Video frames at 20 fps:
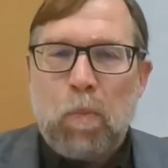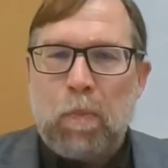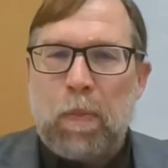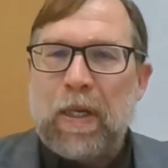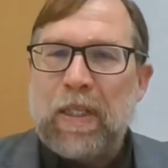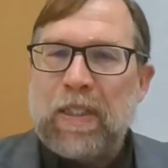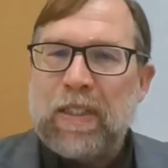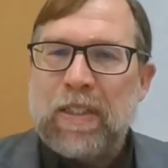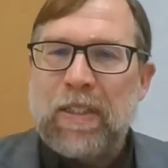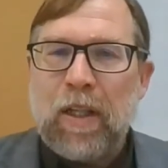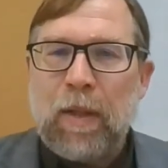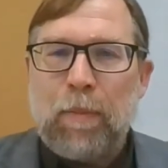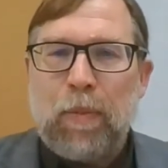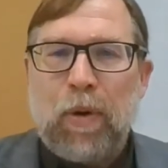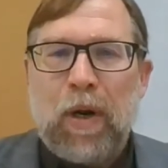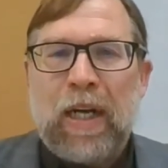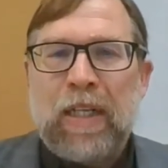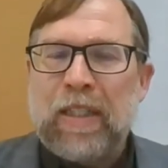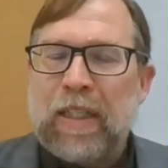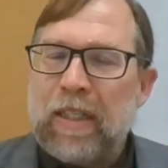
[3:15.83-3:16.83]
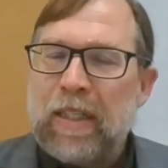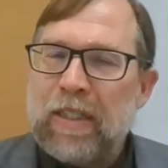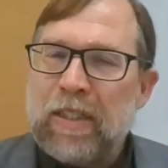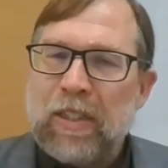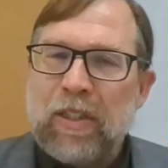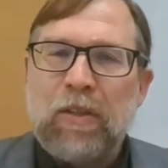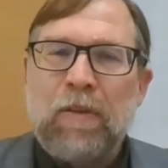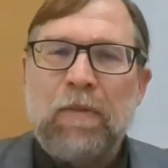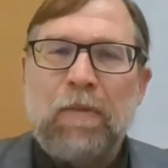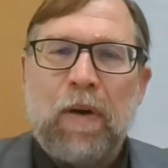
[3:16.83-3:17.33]
but it's still a project. It
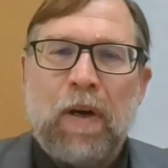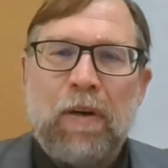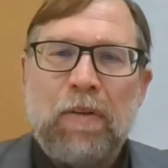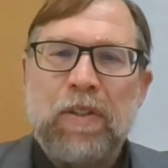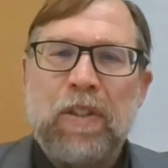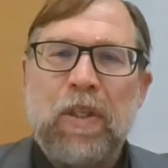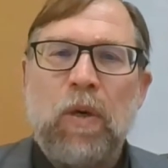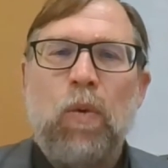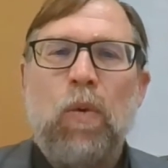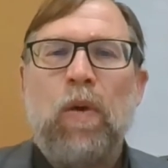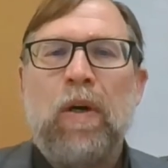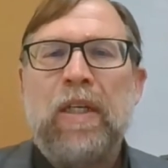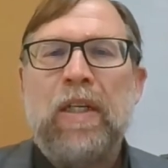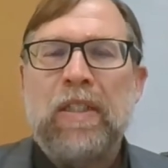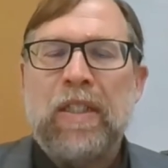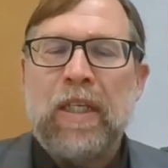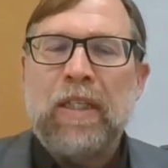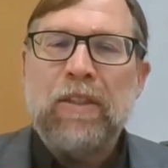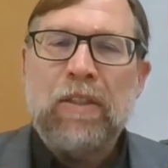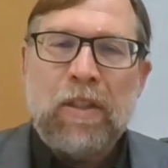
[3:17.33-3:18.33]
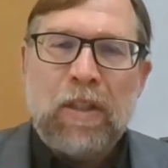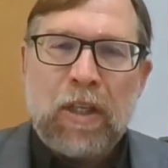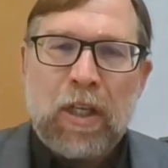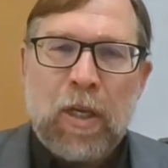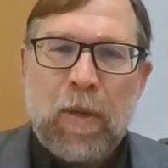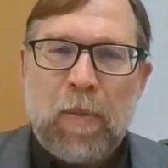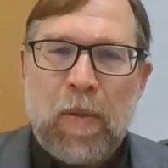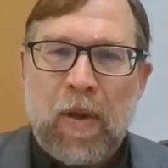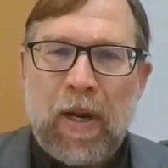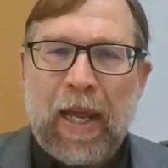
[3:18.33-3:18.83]
still involves the organization, the
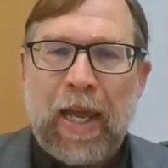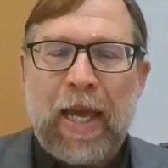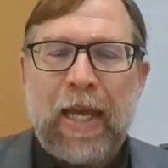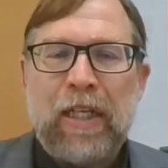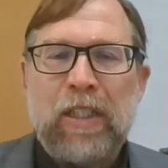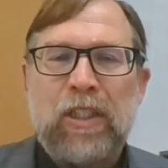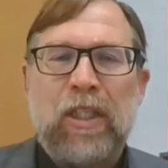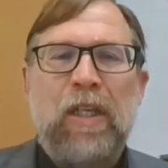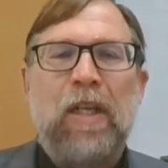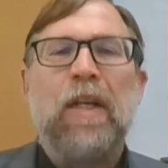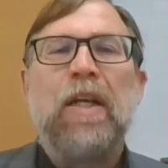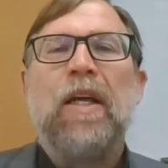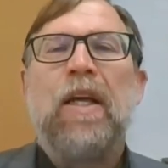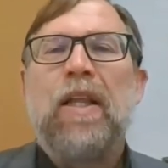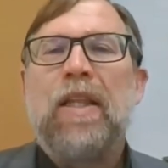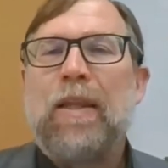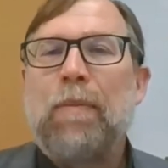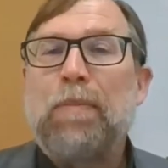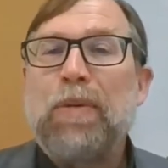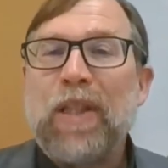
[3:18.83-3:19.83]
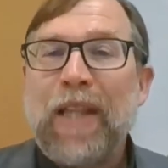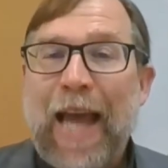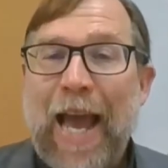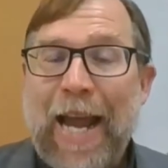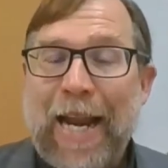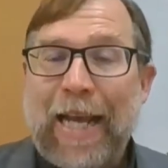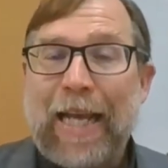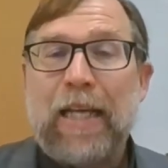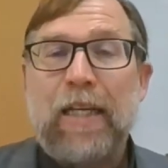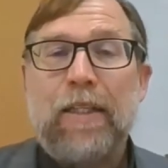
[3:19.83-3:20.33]
communication, the
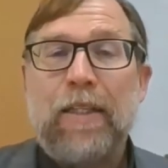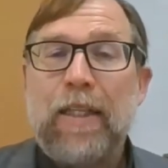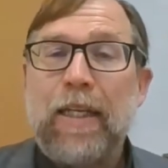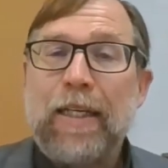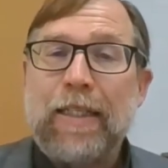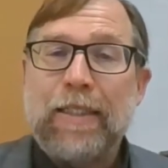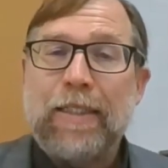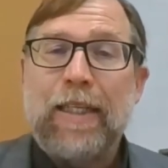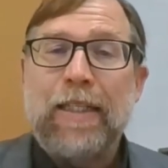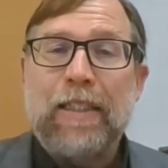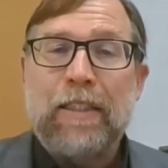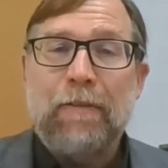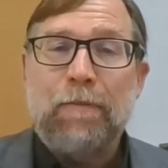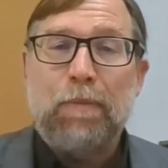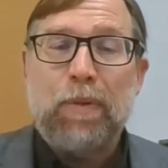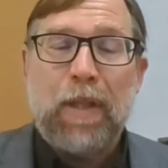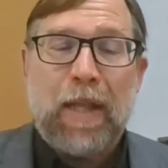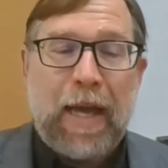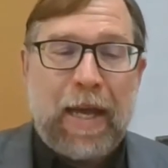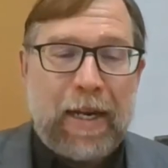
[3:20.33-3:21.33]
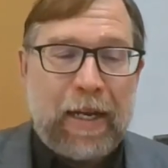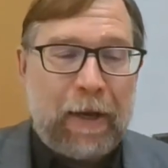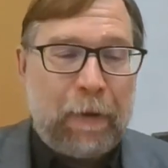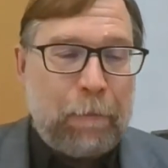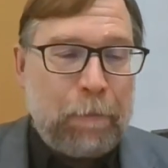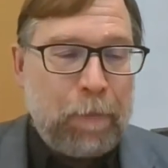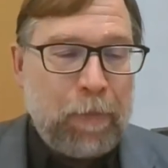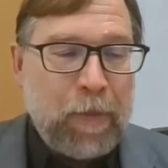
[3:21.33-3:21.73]
planning, the extensive planning.